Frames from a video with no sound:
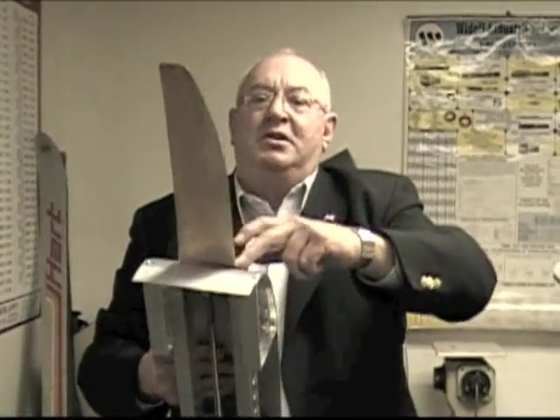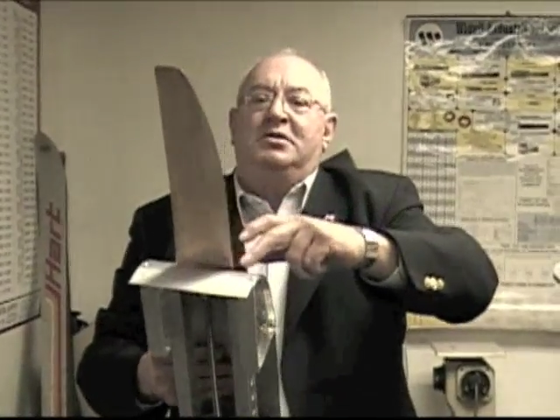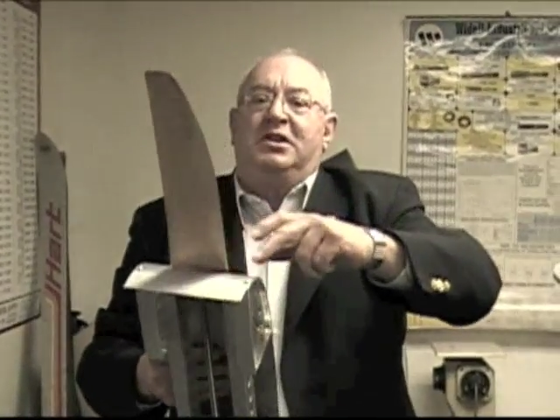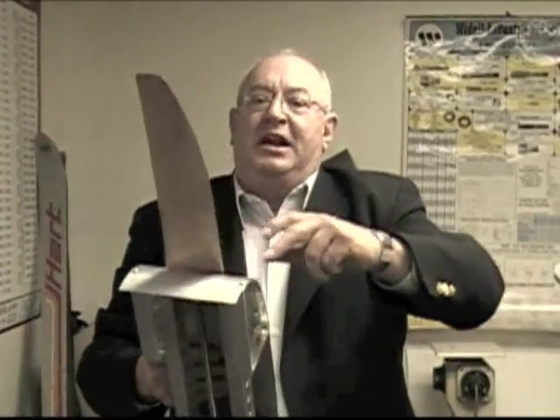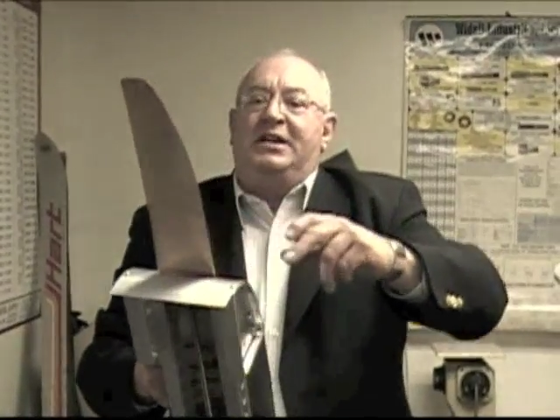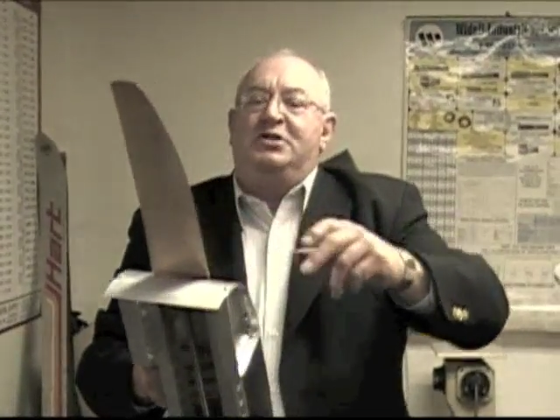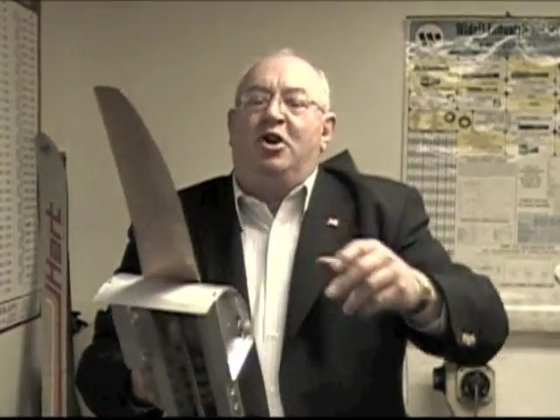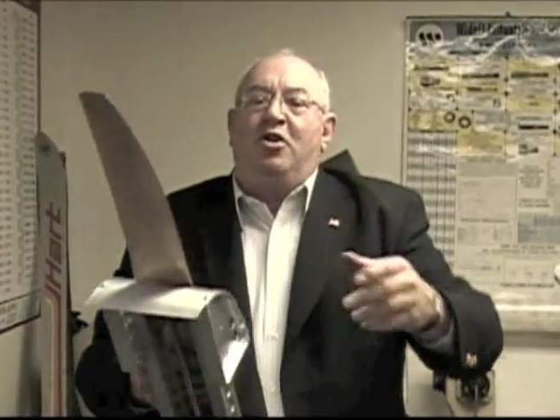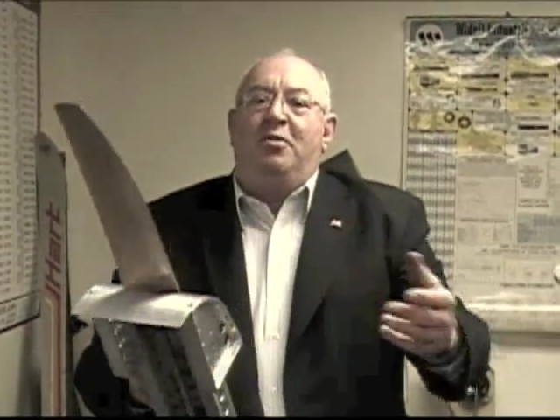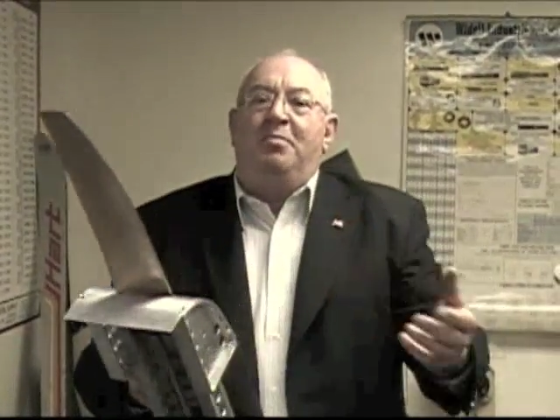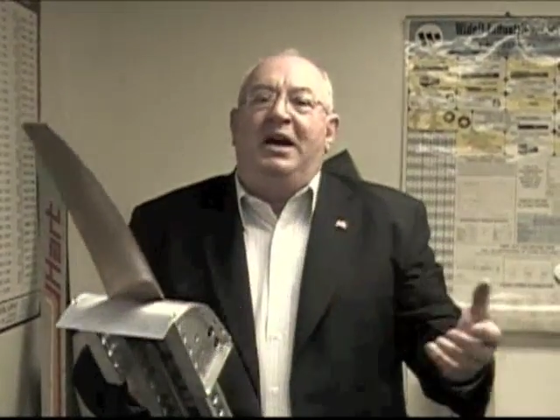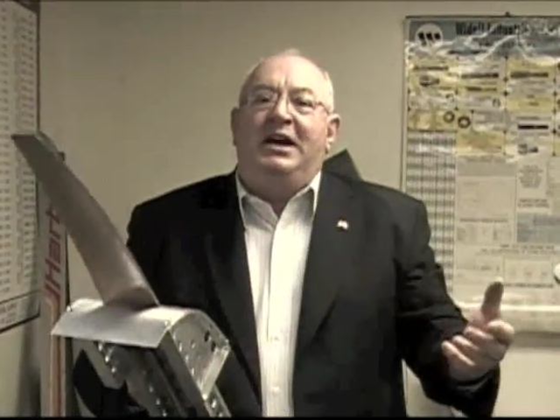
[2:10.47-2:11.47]
So that's
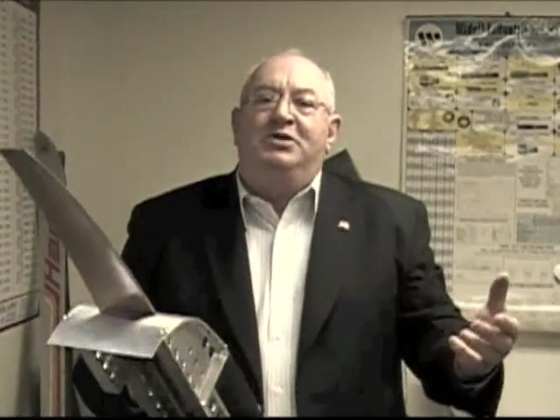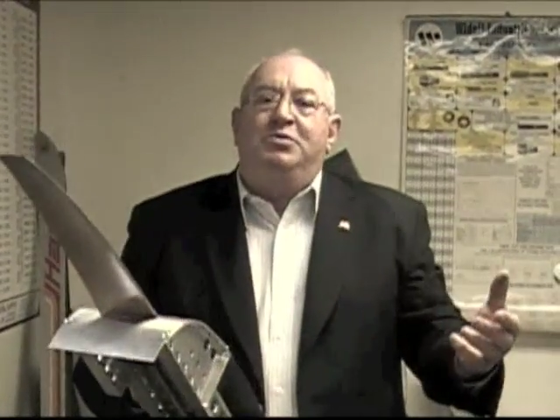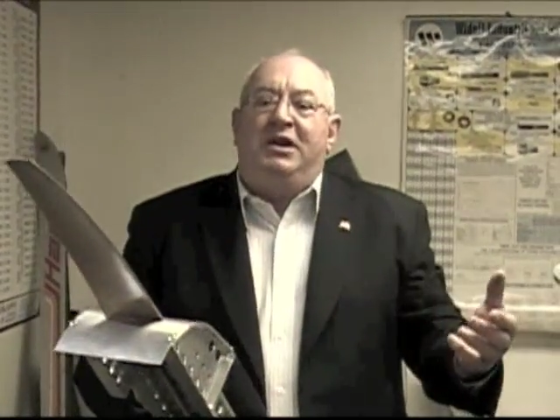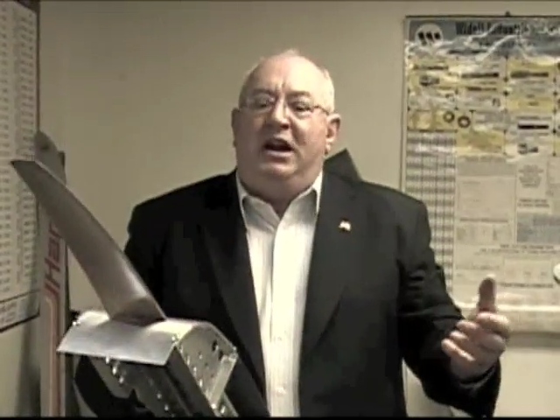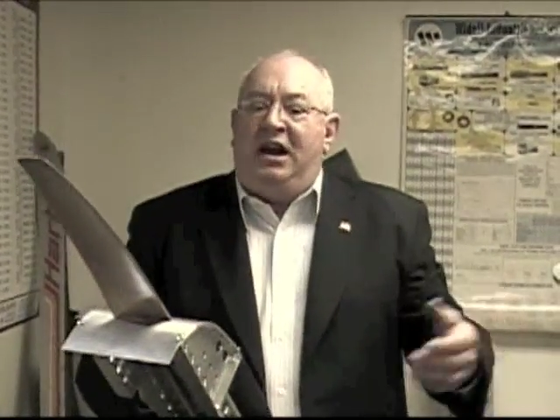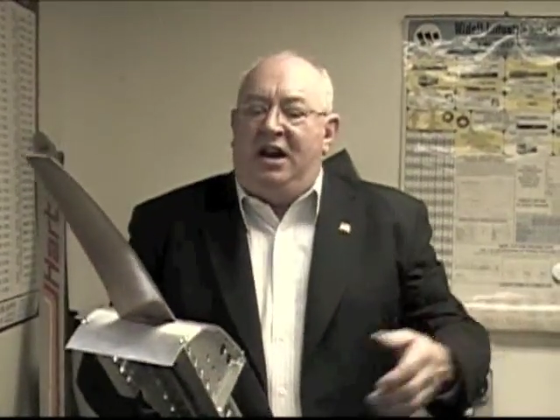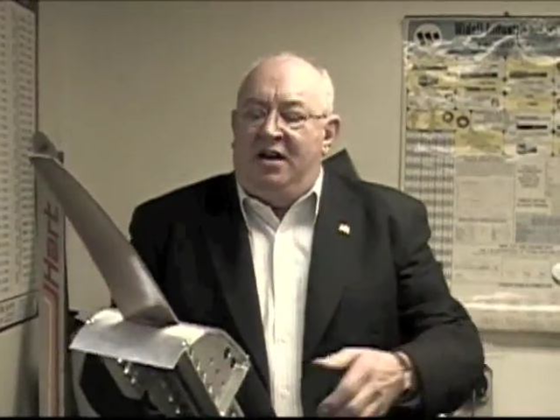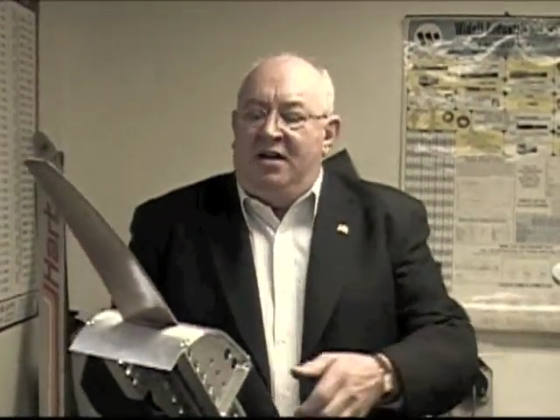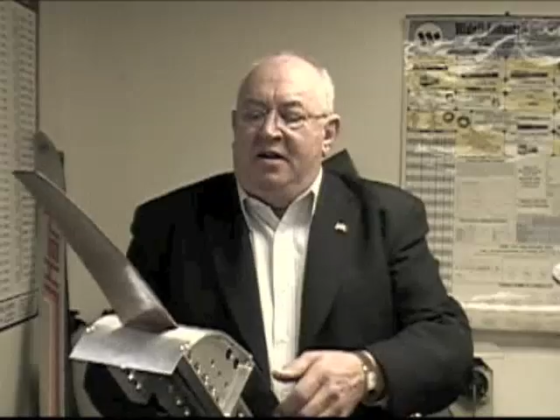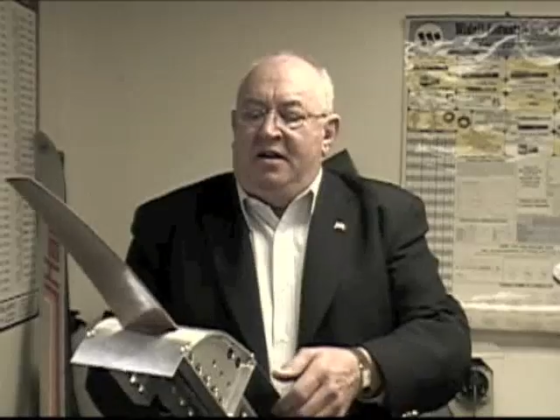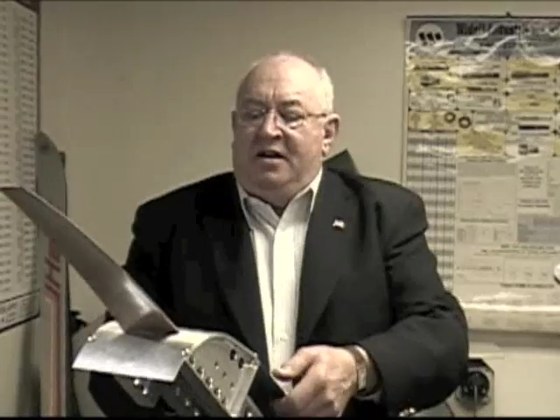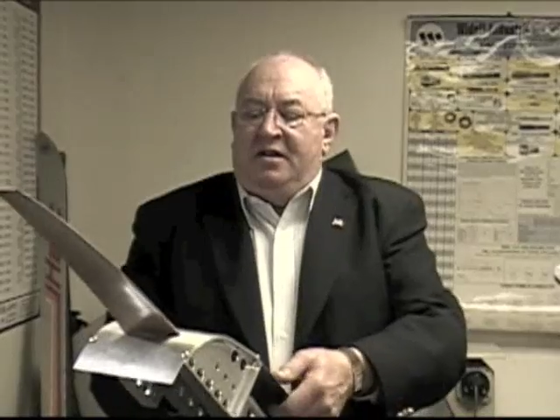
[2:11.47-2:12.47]
all the blades we need.
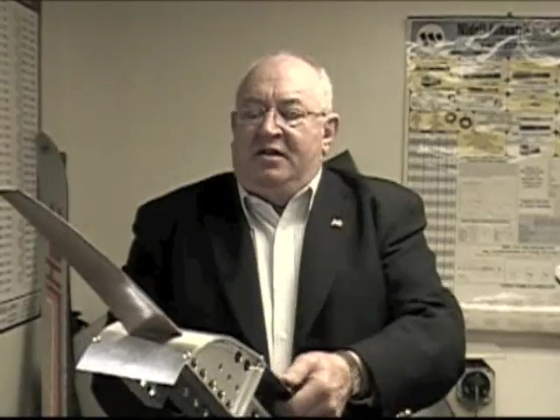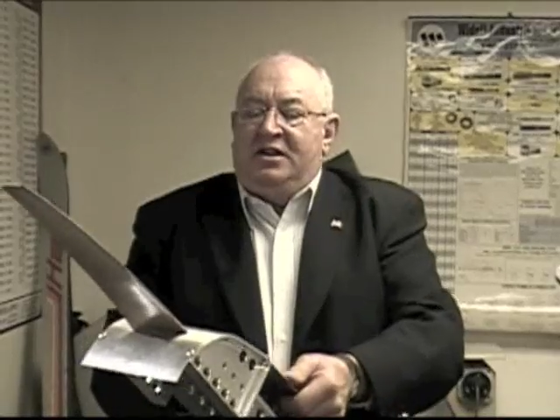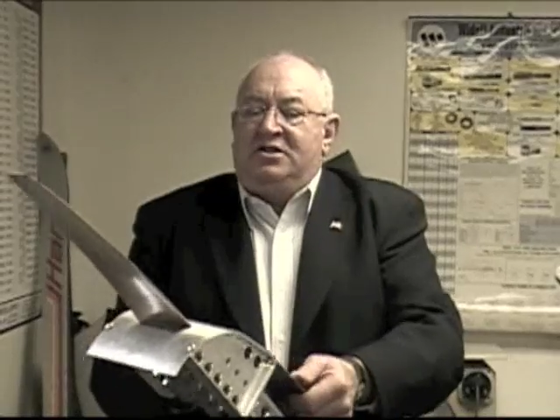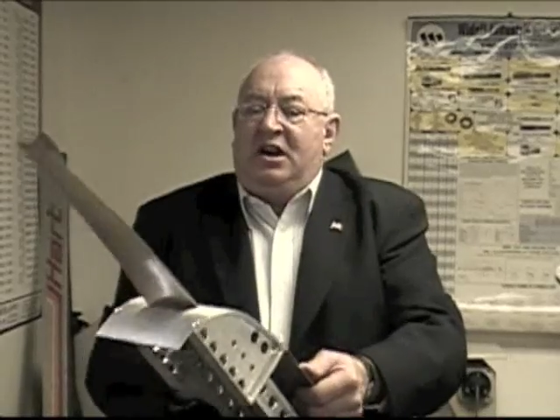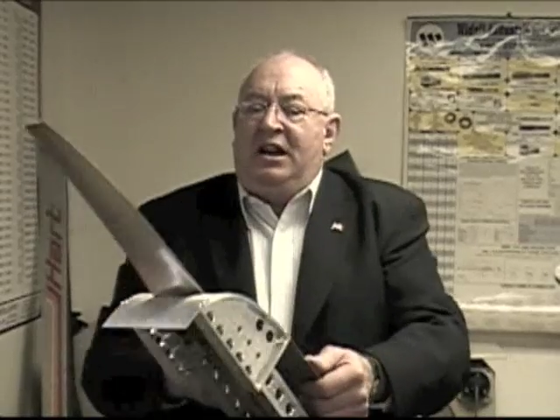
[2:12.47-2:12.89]
This